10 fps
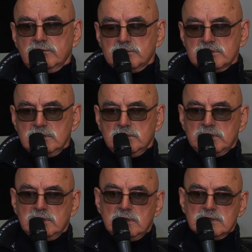one of
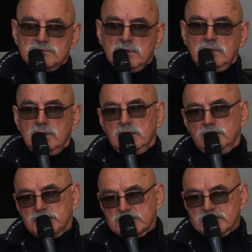the attempts
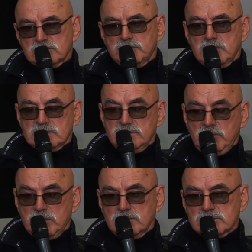uh,
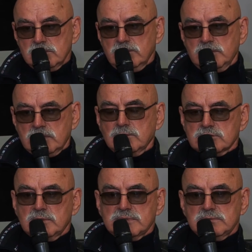uh,
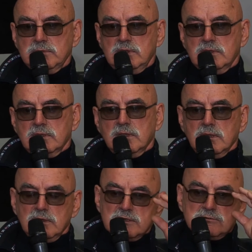
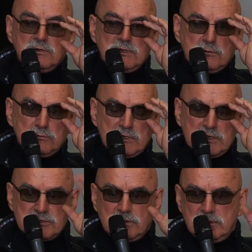to
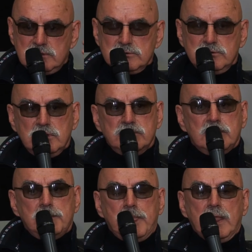as
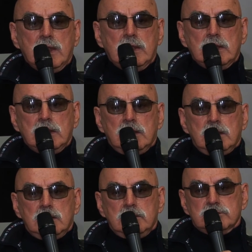one of the attempts
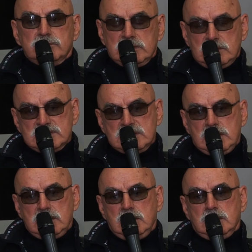uh, to
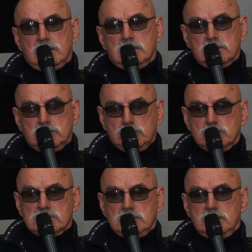solve the issue of
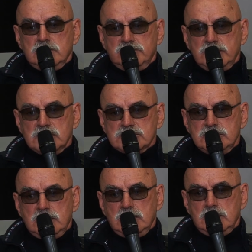reconstruction
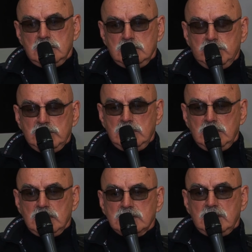of
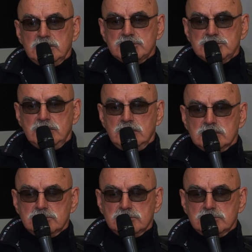old buildings